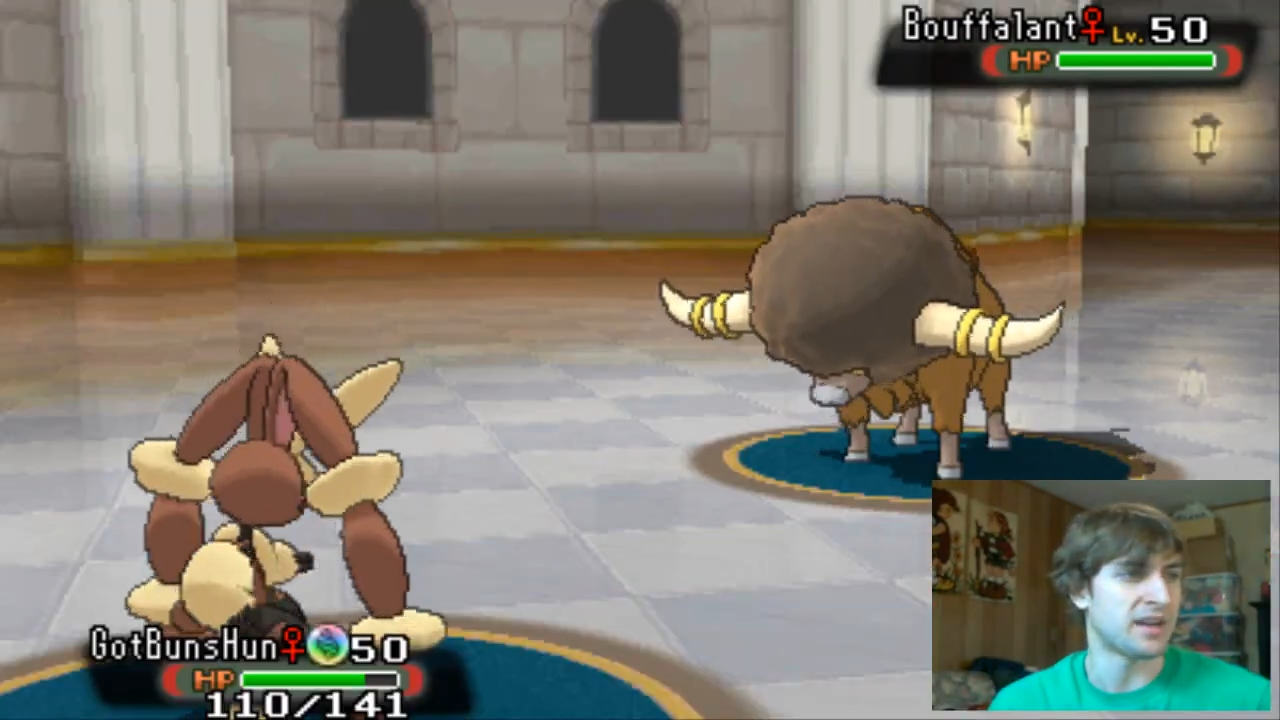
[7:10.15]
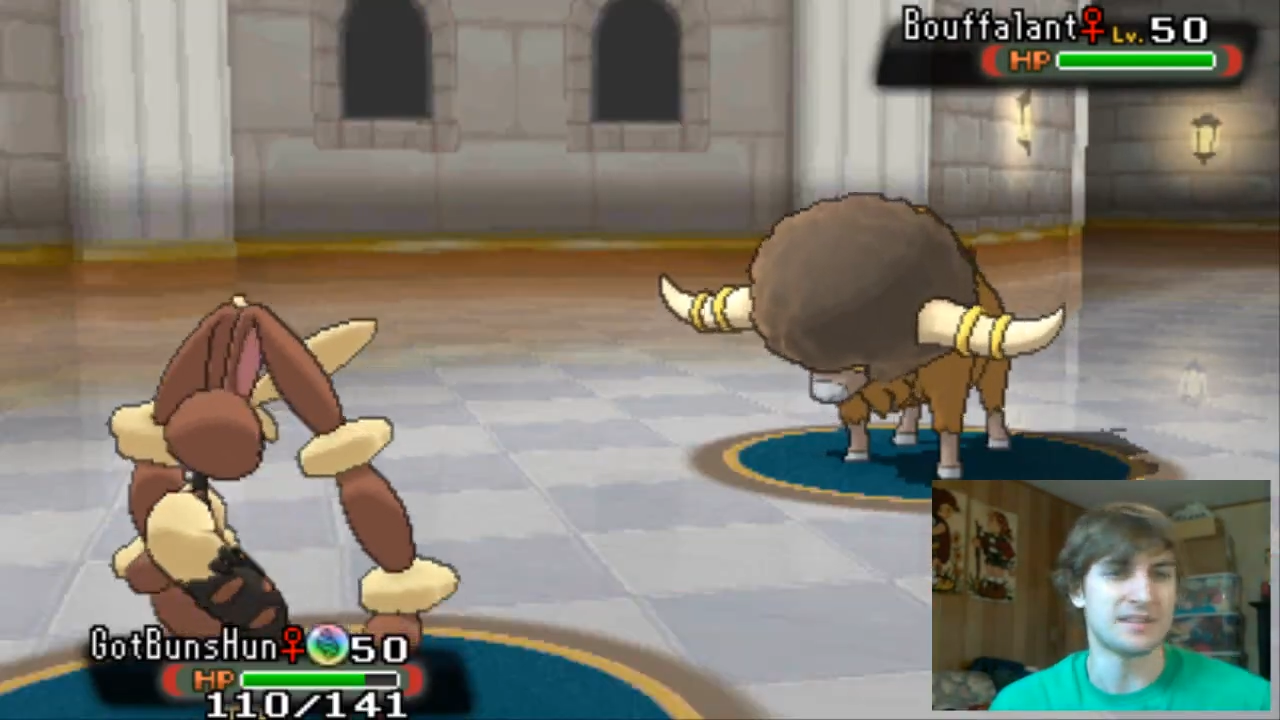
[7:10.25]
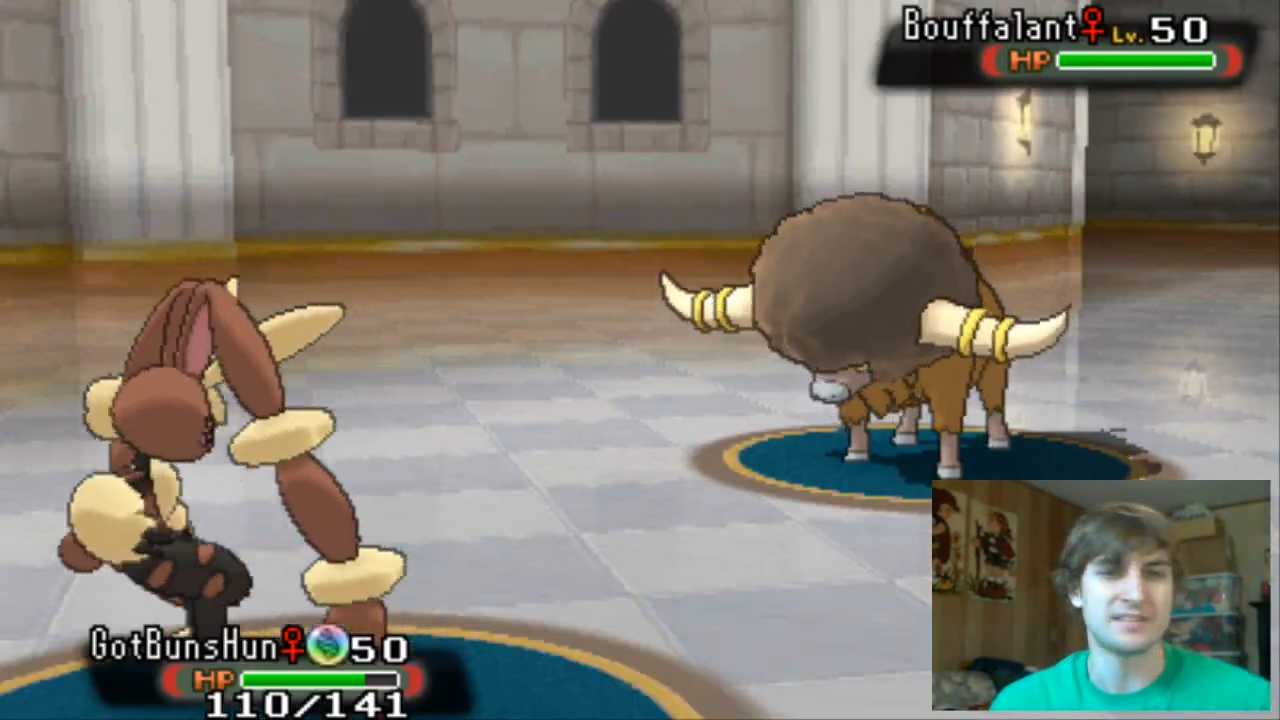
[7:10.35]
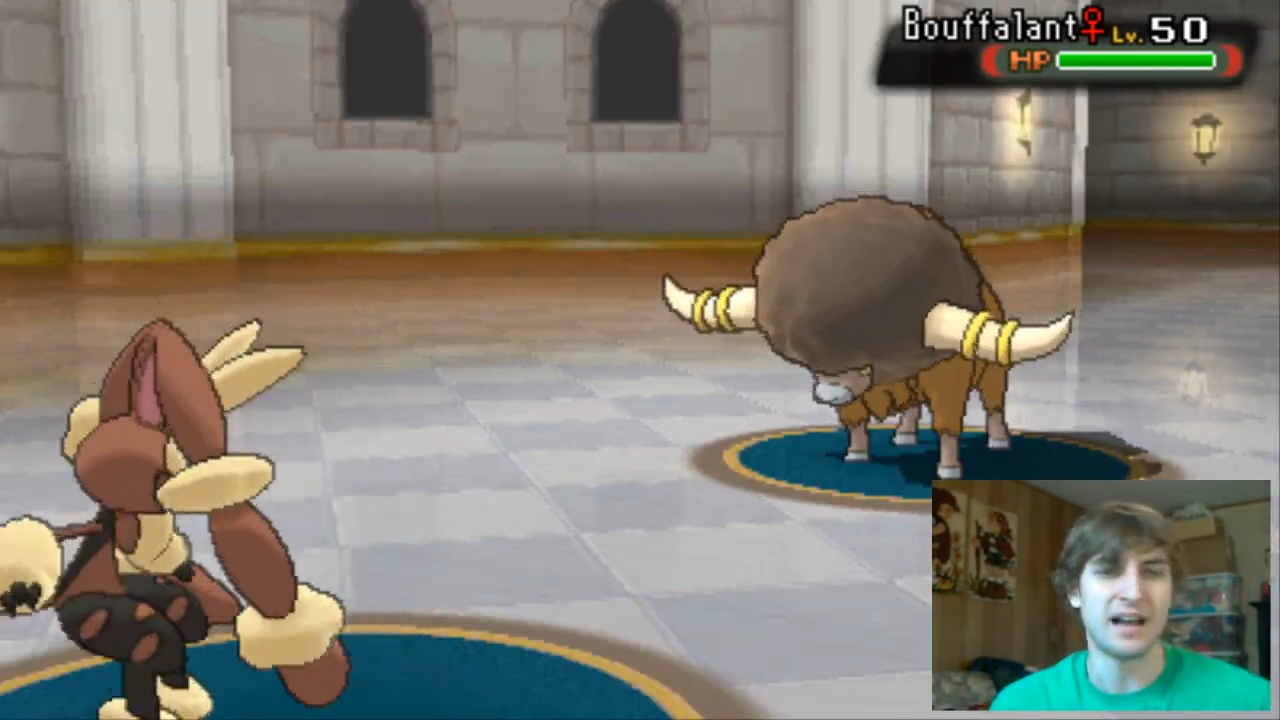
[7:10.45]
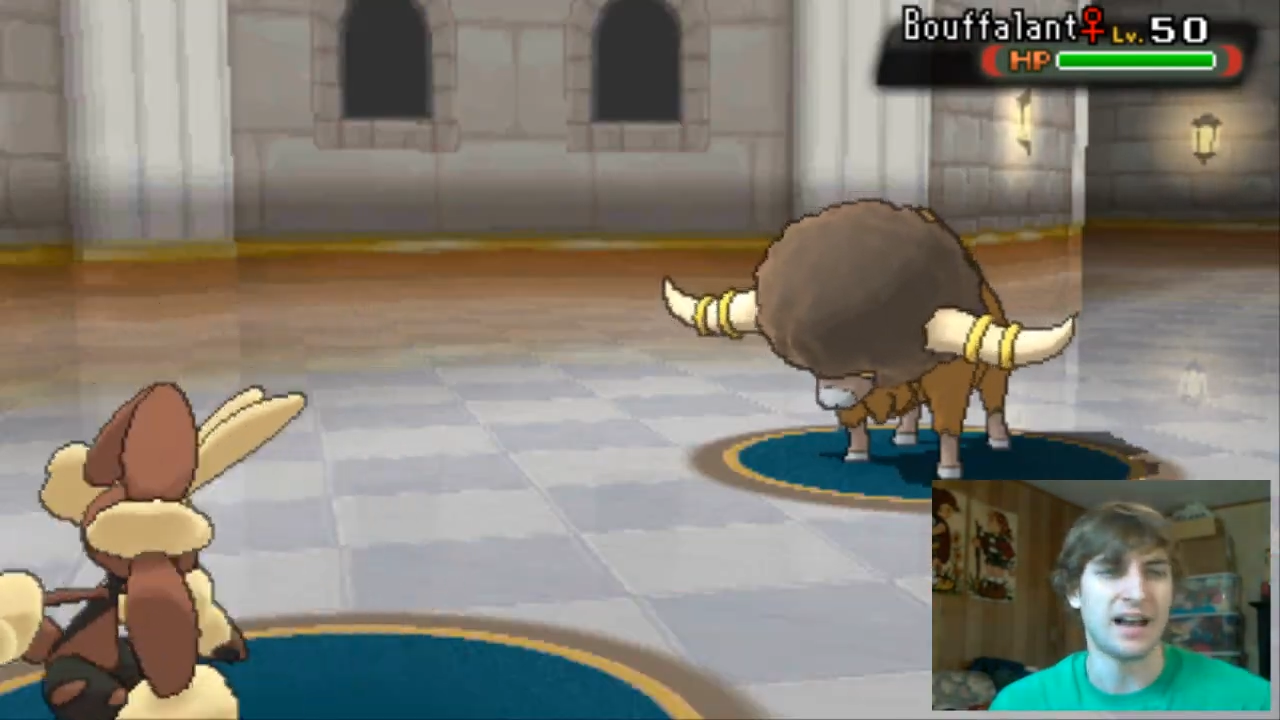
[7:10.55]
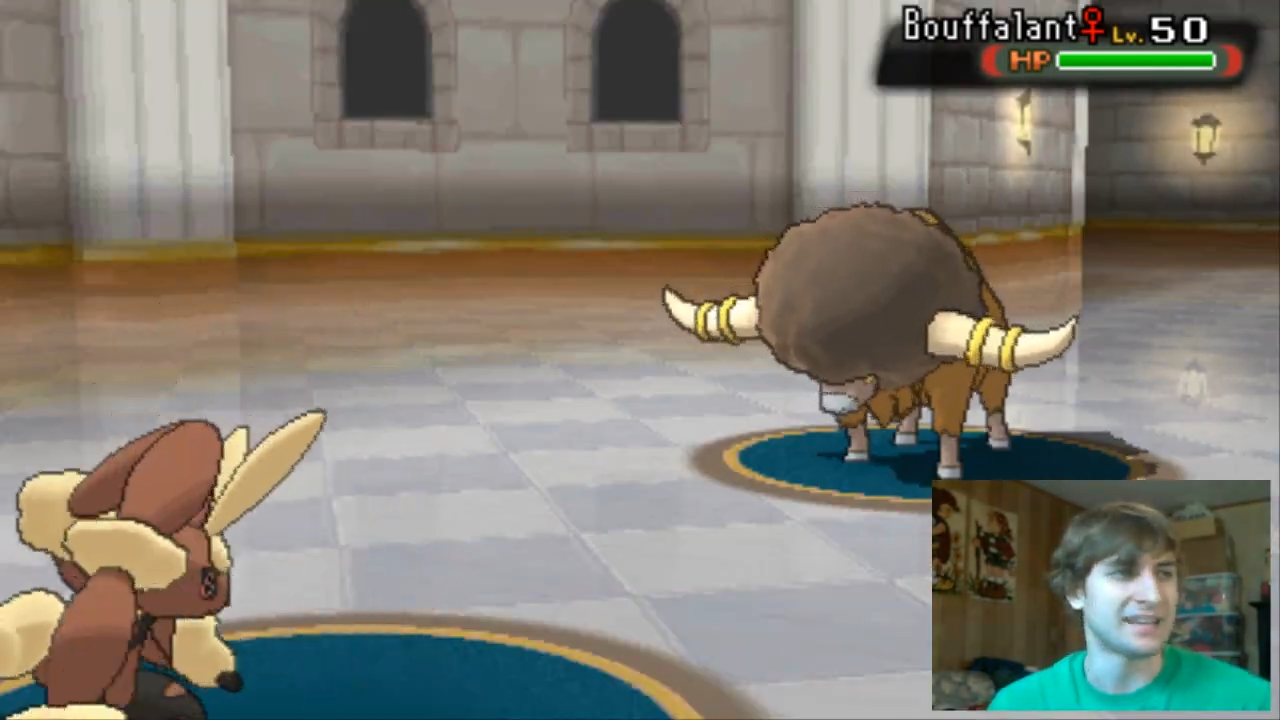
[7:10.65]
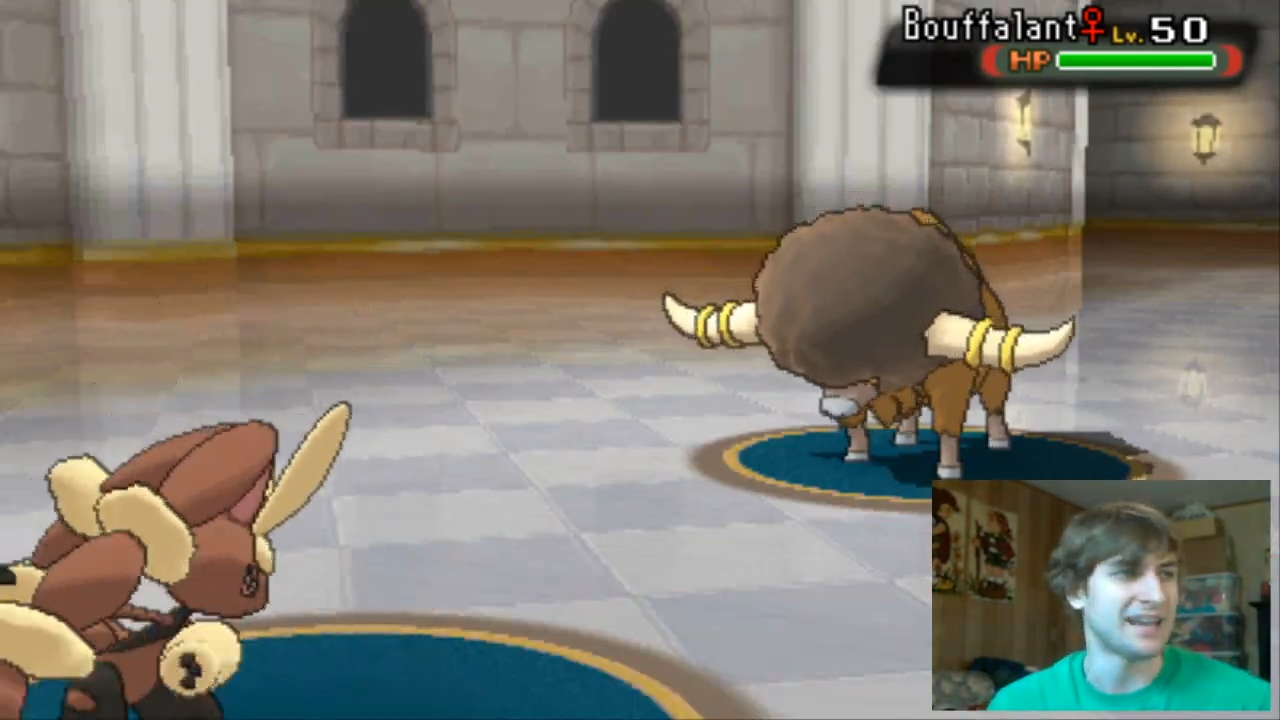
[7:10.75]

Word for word: gonna die.